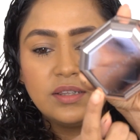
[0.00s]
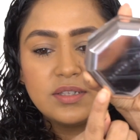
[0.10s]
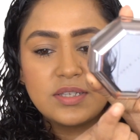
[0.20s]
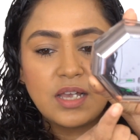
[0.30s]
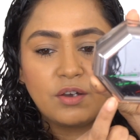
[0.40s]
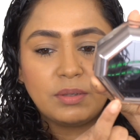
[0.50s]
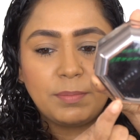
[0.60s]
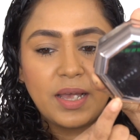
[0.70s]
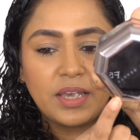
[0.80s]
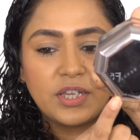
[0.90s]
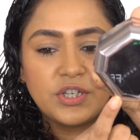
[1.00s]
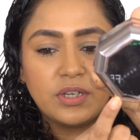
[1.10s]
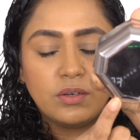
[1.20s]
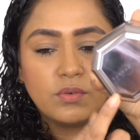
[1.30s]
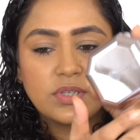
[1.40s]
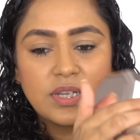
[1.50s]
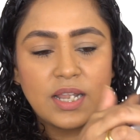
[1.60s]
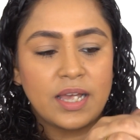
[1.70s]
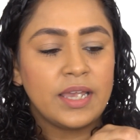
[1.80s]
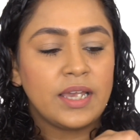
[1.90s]
This is how the packaging looks
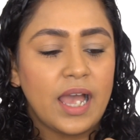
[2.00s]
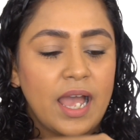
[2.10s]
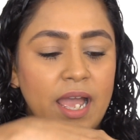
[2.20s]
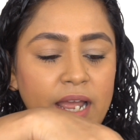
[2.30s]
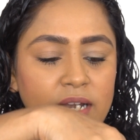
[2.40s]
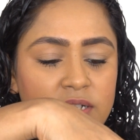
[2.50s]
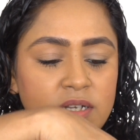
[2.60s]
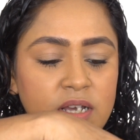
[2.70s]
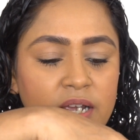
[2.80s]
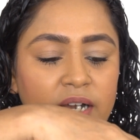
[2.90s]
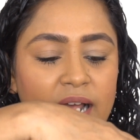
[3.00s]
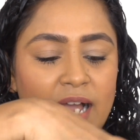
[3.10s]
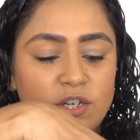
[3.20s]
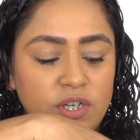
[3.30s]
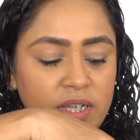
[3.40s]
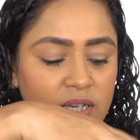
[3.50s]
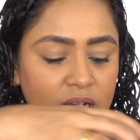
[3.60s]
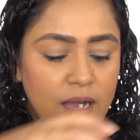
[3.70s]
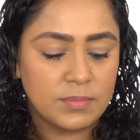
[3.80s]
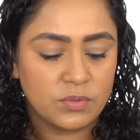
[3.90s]
like, and it actually
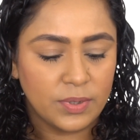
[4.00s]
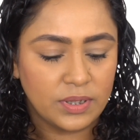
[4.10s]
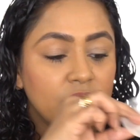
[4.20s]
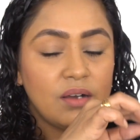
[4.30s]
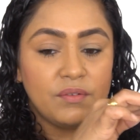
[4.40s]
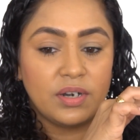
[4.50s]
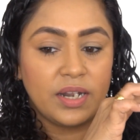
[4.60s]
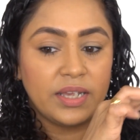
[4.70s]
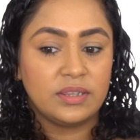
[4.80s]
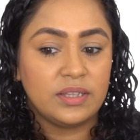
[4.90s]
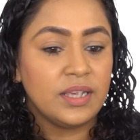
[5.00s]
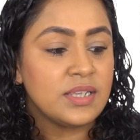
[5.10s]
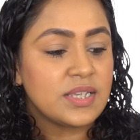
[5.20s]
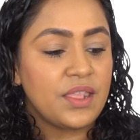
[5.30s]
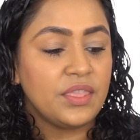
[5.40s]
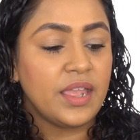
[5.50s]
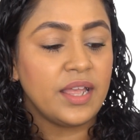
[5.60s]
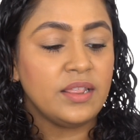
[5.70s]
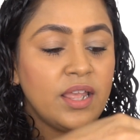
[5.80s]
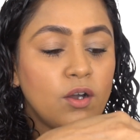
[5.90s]
comes a cover like this, and
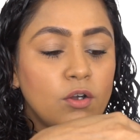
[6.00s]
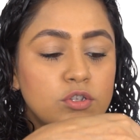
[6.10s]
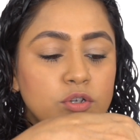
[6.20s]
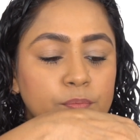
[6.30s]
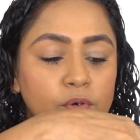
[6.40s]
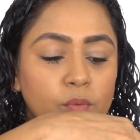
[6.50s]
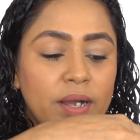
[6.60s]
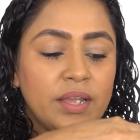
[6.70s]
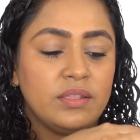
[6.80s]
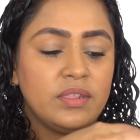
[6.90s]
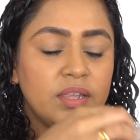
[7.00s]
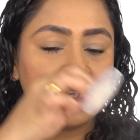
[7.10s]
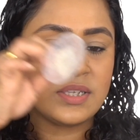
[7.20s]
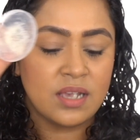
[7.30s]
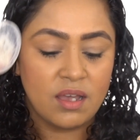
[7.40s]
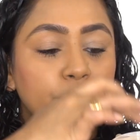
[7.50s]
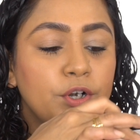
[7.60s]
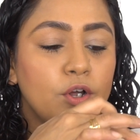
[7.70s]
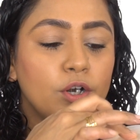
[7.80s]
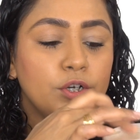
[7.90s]
then they also provide this. Put
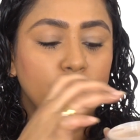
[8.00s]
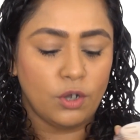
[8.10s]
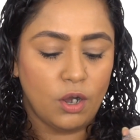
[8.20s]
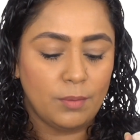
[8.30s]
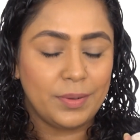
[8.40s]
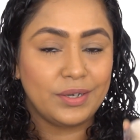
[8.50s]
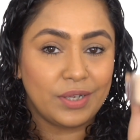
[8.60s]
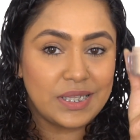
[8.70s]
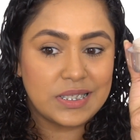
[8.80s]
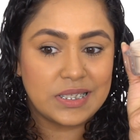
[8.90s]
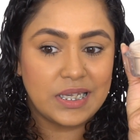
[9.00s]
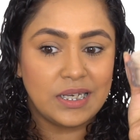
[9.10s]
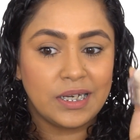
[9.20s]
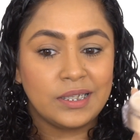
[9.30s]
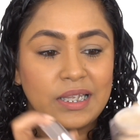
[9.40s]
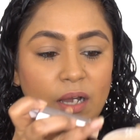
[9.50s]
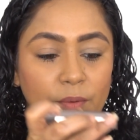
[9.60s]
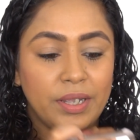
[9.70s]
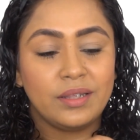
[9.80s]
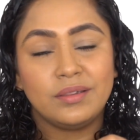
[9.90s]
it on top and you can seal it. That
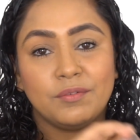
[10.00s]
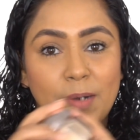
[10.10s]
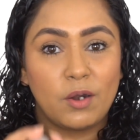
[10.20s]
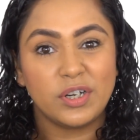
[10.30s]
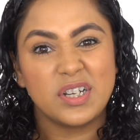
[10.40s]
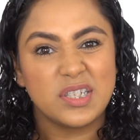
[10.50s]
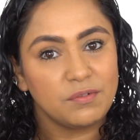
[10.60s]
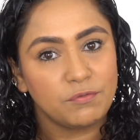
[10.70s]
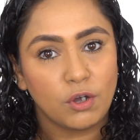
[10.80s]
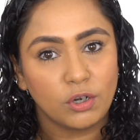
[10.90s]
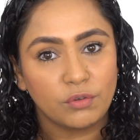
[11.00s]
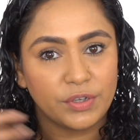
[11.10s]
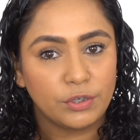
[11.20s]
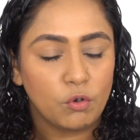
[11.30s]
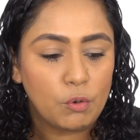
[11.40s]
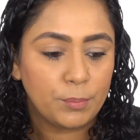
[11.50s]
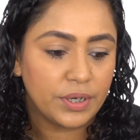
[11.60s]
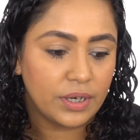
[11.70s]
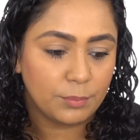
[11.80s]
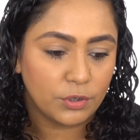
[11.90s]
way the powder doesn't fall off when you open
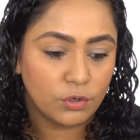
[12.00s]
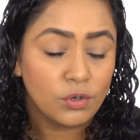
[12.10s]
it up, you